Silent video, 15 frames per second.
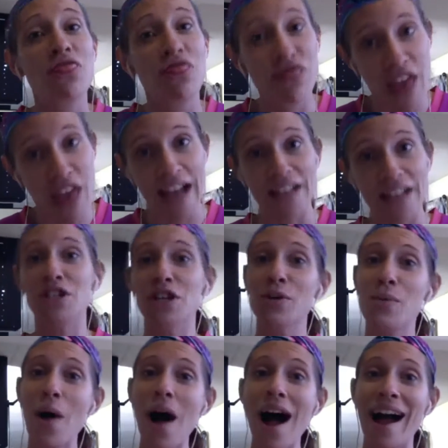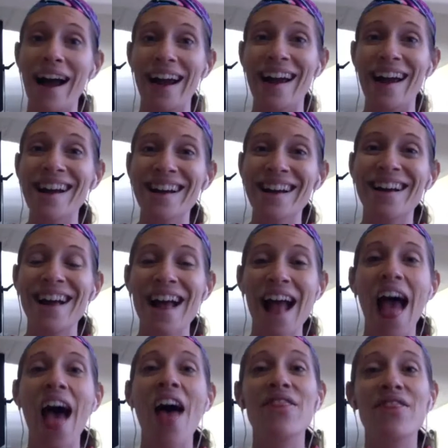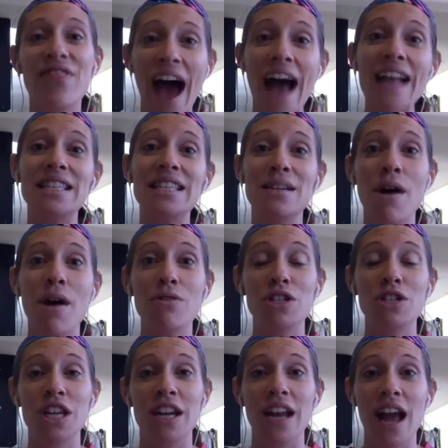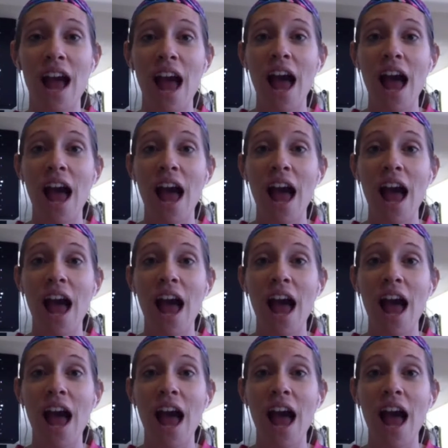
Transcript: that's your why. That's an emotion.